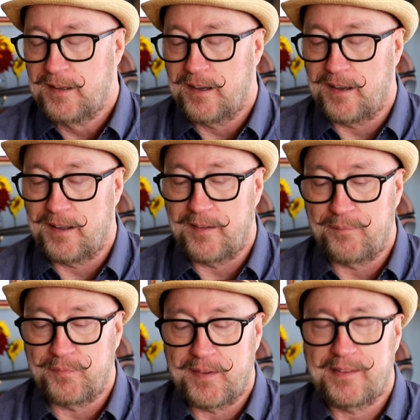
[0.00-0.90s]

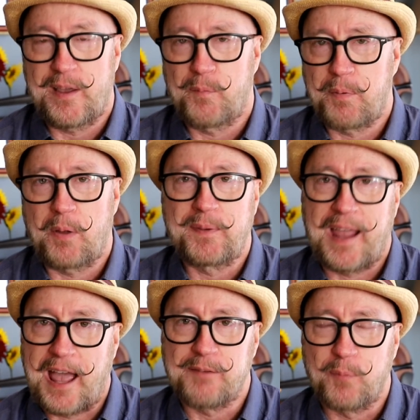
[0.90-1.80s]
That would probably
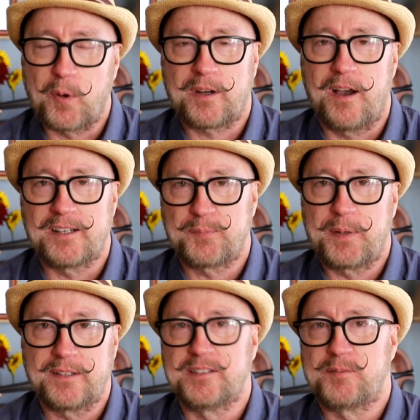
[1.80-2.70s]
add more cost
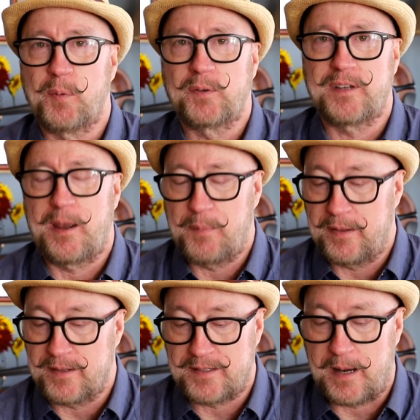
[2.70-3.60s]
because it's more time
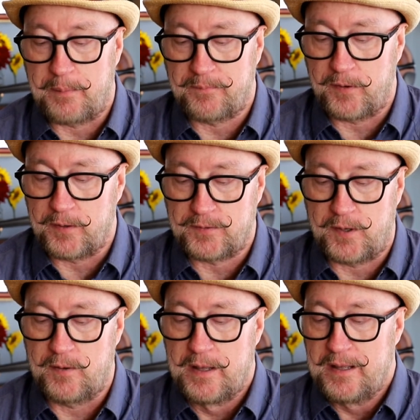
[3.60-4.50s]
in the setup for you,
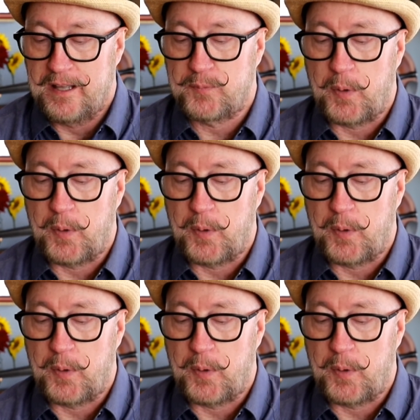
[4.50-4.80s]
so it's